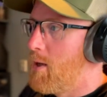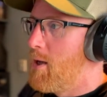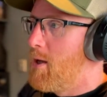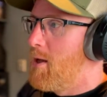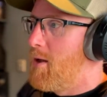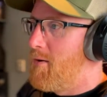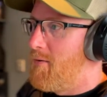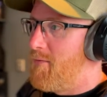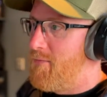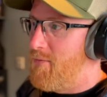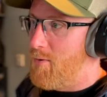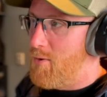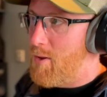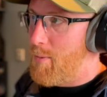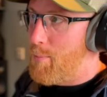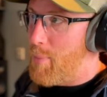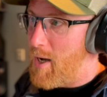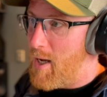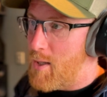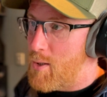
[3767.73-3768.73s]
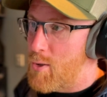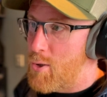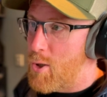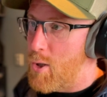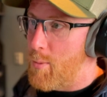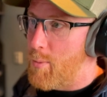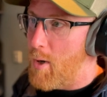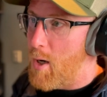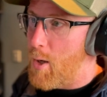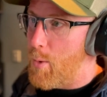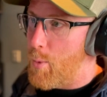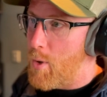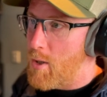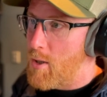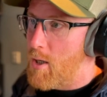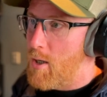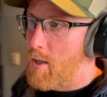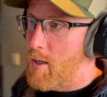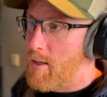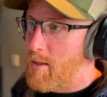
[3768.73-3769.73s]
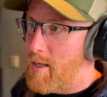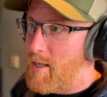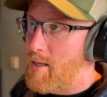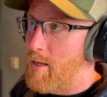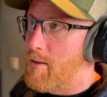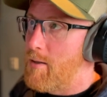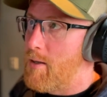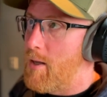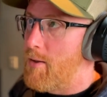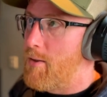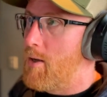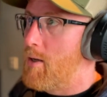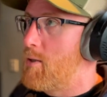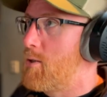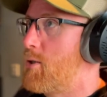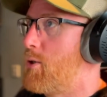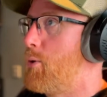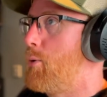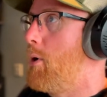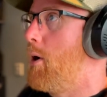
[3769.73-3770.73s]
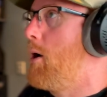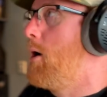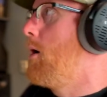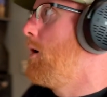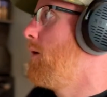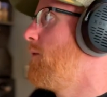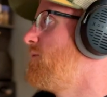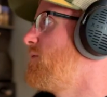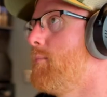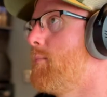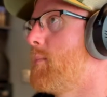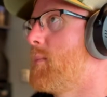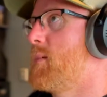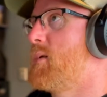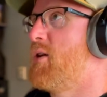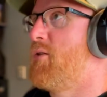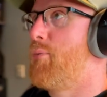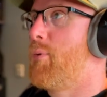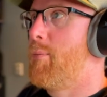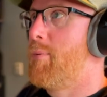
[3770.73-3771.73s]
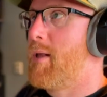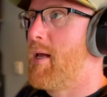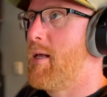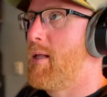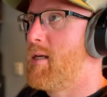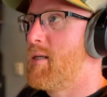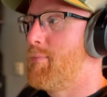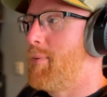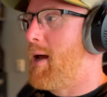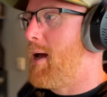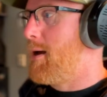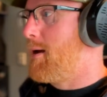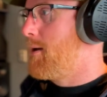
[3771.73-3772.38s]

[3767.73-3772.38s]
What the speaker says: followed by a 2-bar oneer and then another 2 halves. So if we play this back.